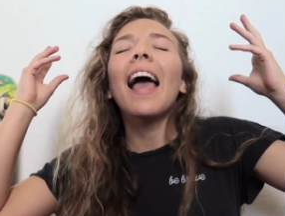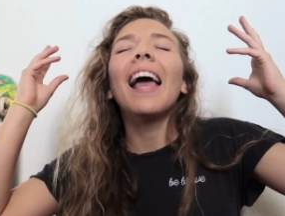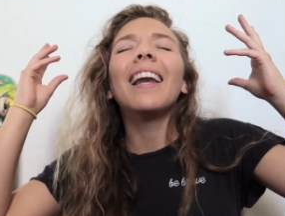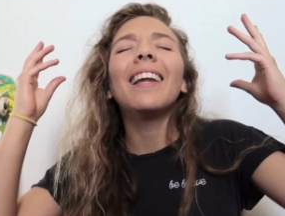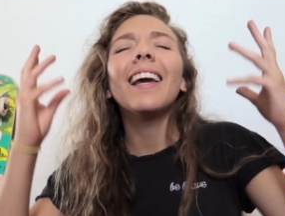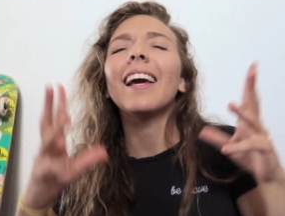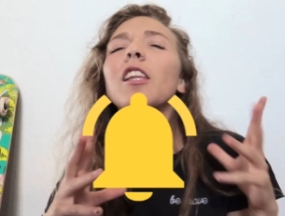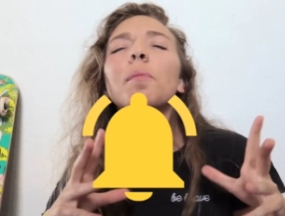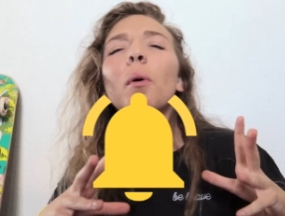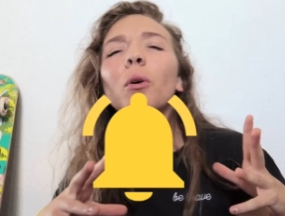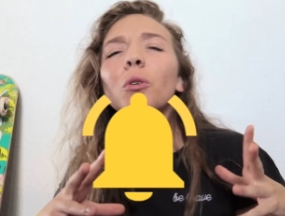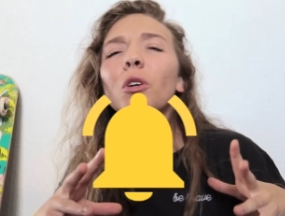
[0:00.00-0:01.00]
and hit the
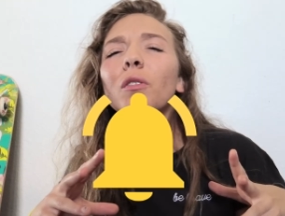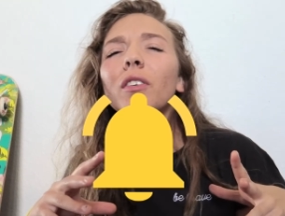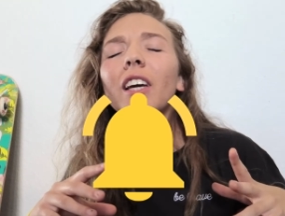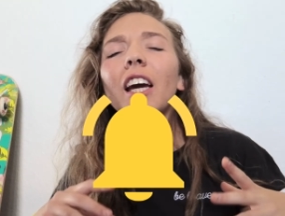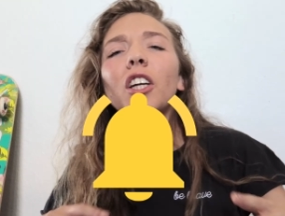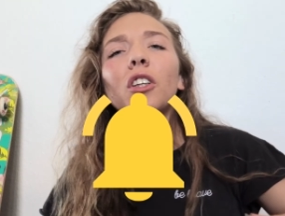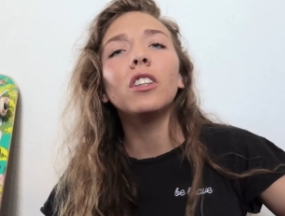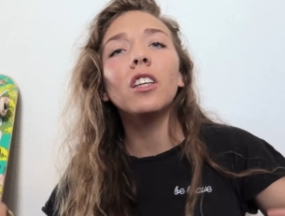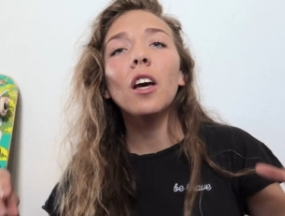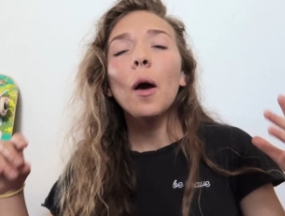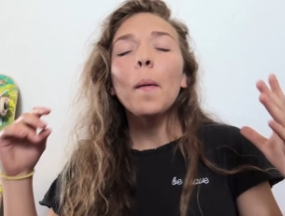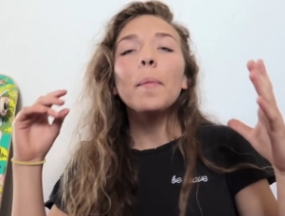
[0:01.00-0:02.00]
post notifications,
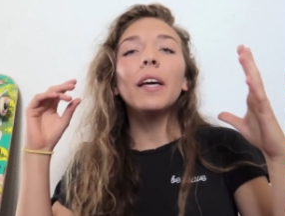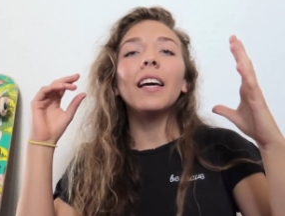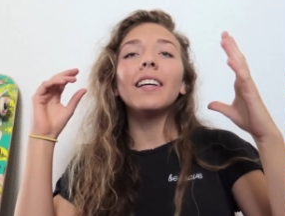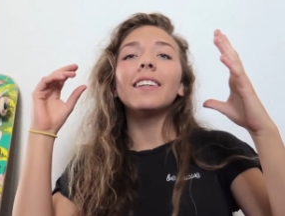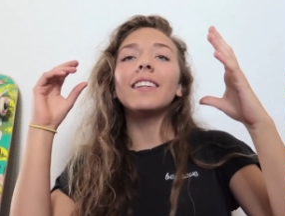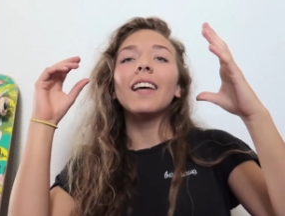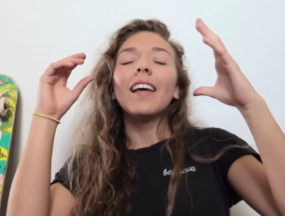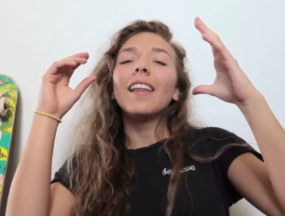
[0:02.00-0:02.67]
because